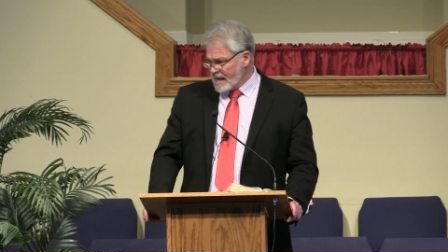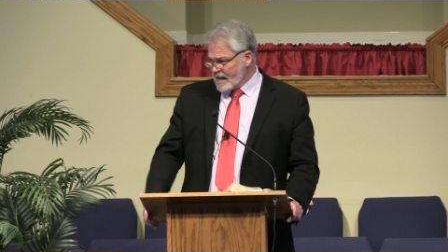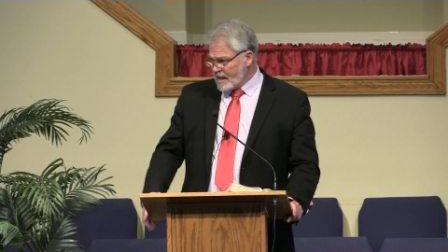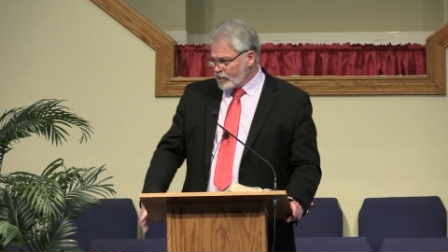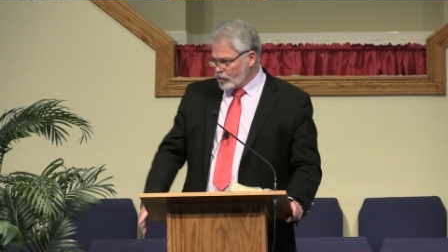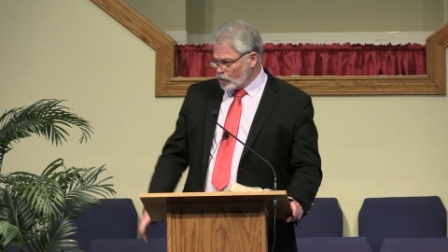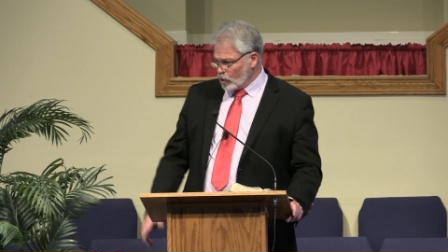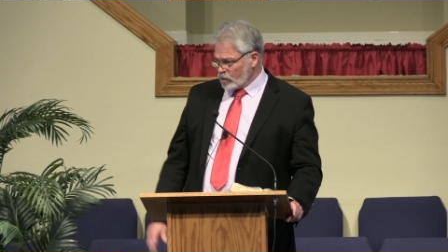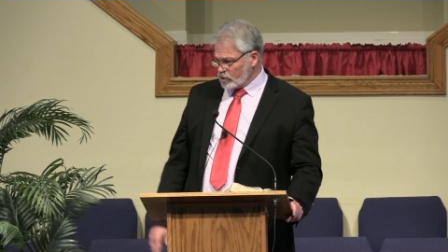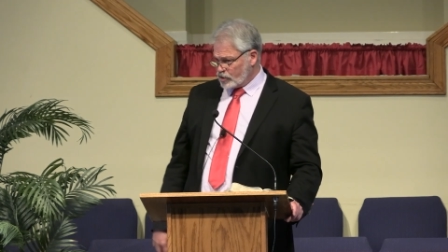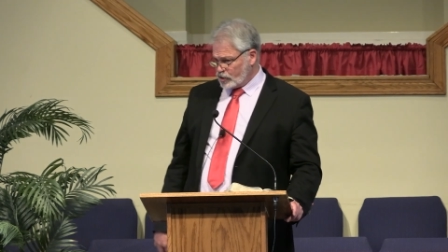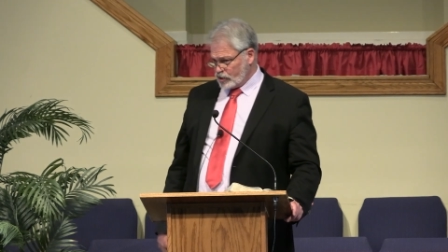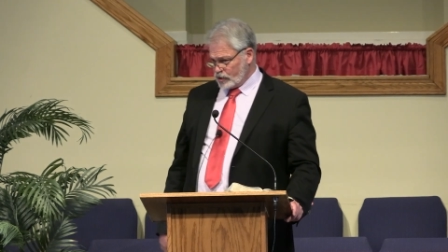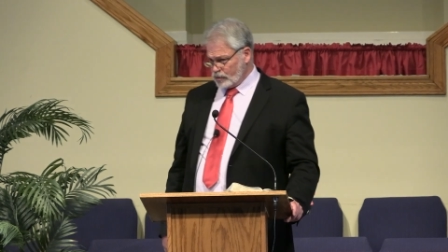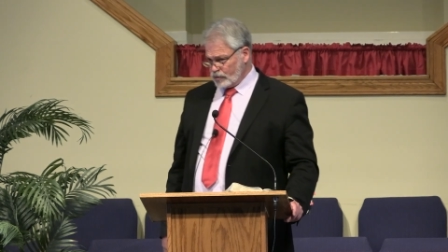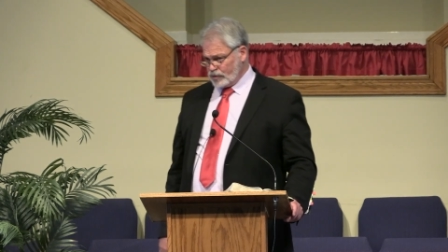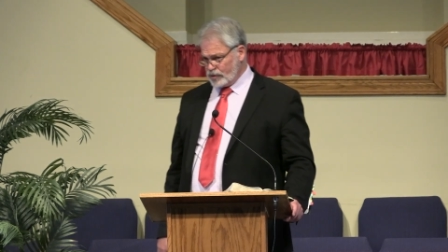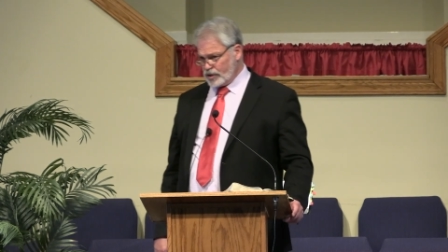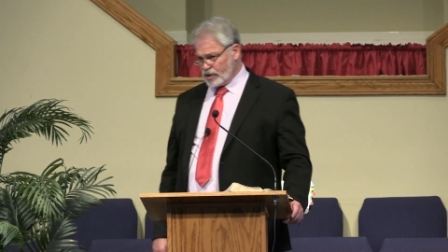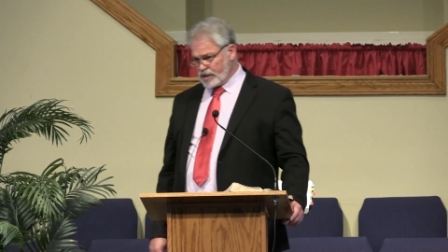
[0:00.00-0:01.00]
Your
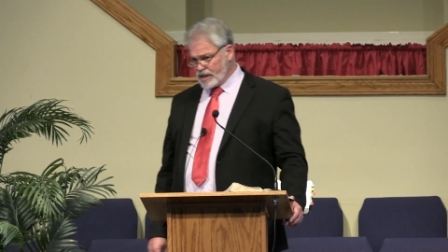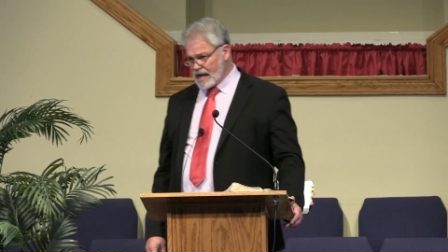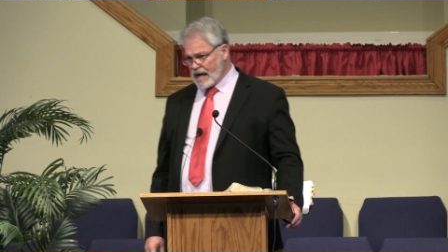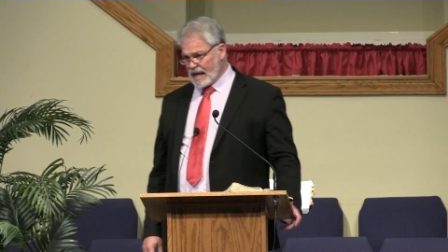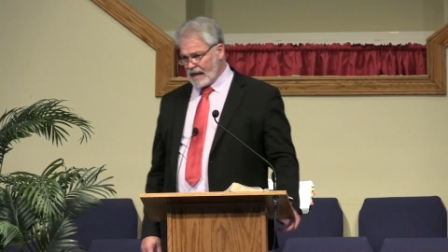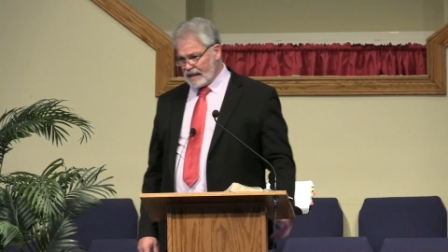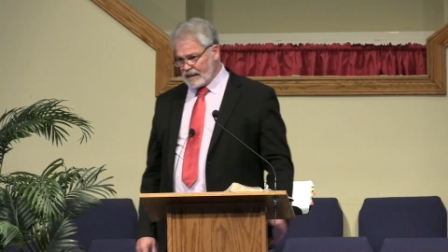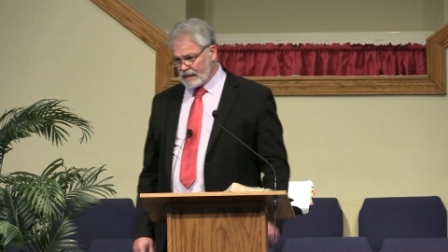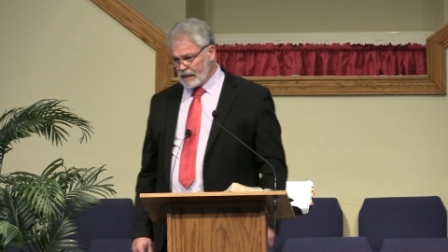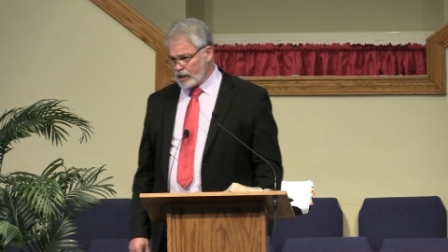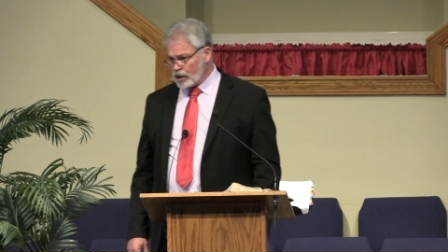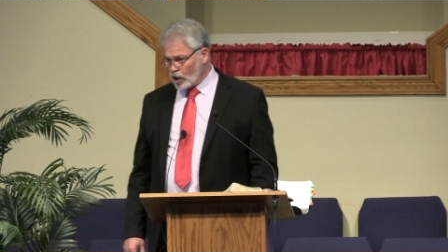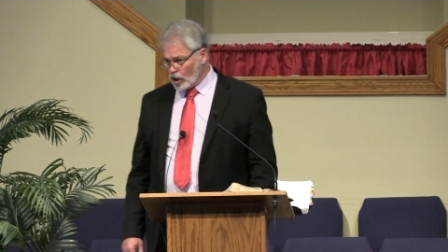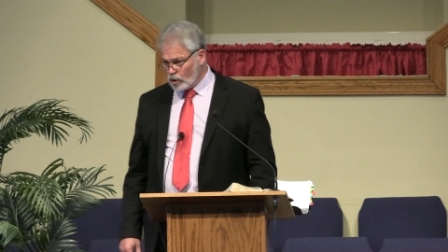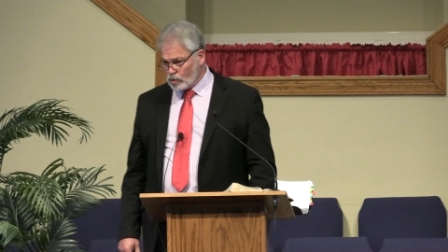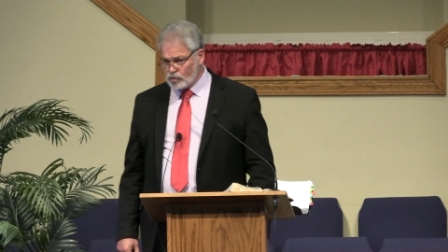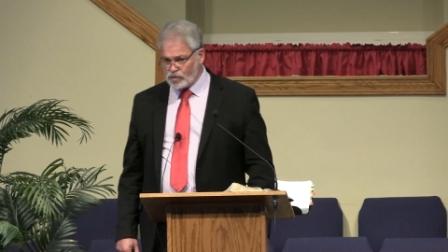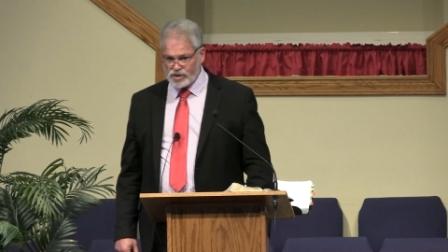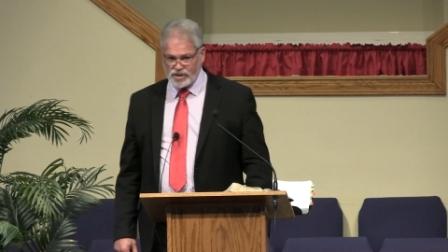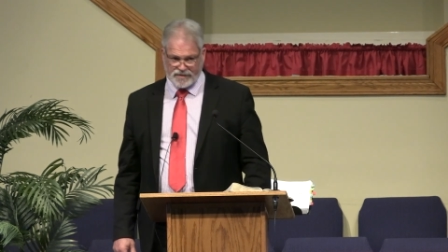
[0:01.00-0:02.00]
children are not little
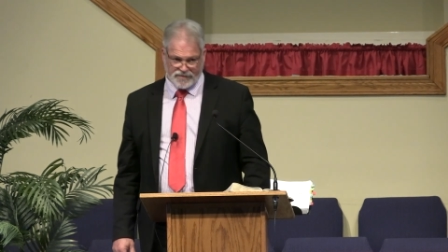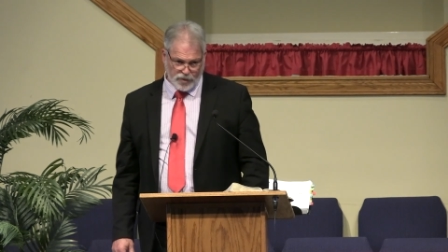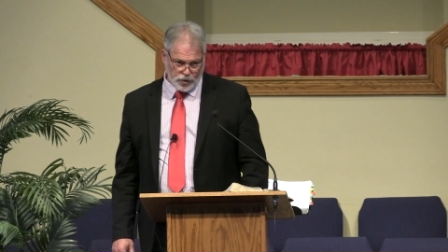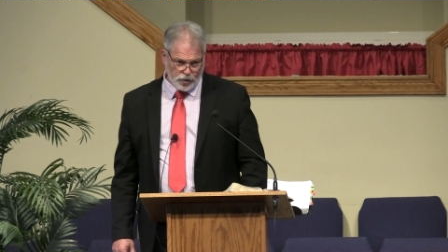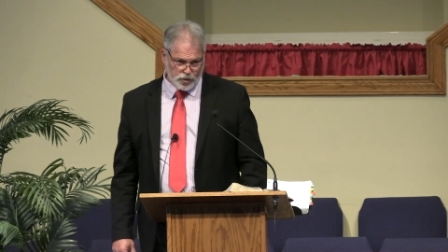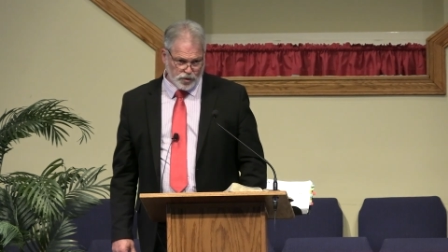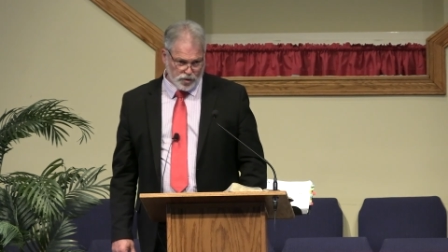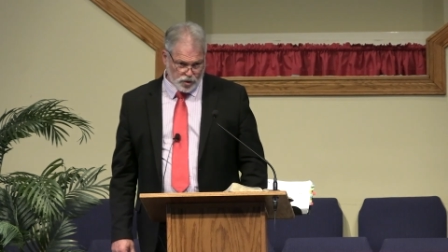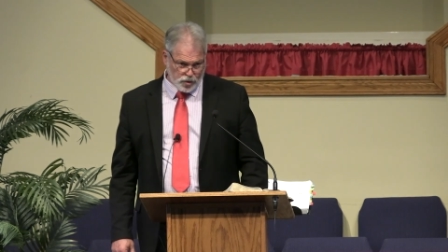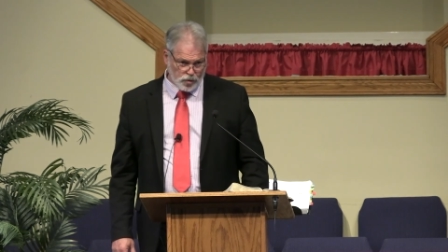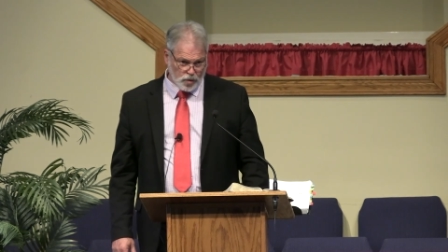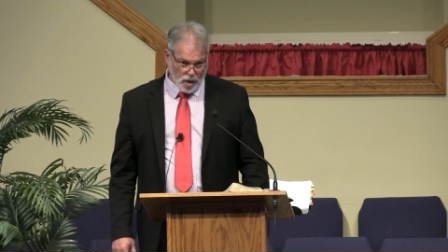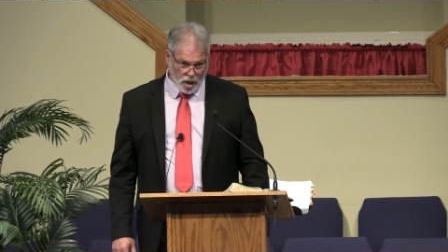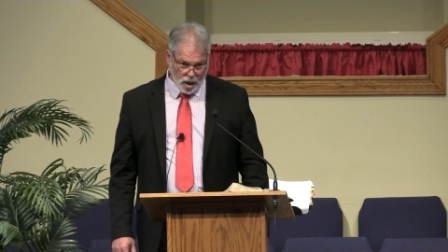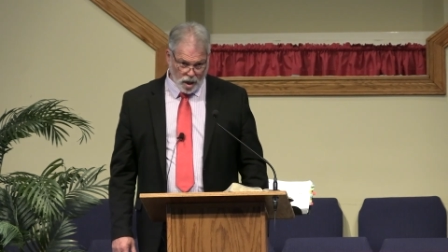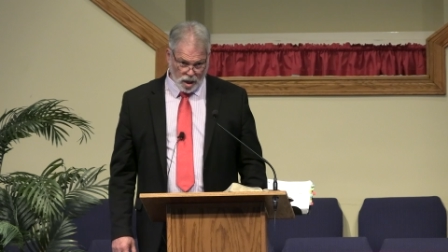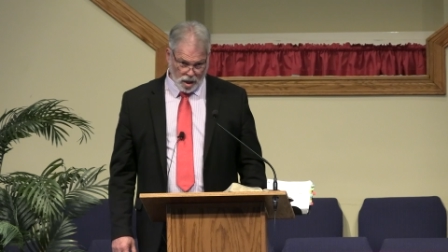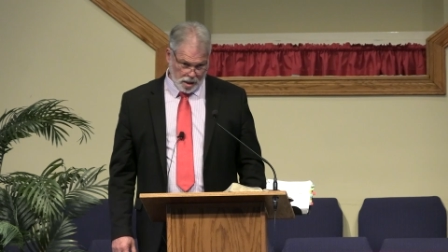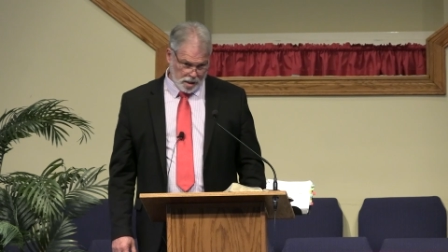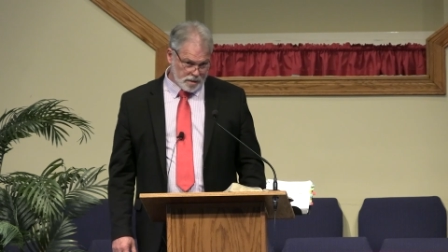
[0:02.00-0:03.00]
clones of who you
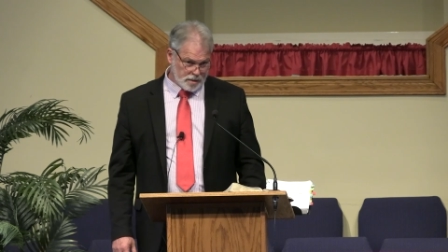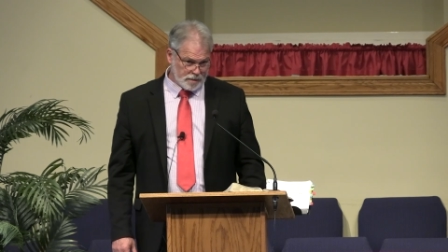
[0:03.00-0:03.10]
are.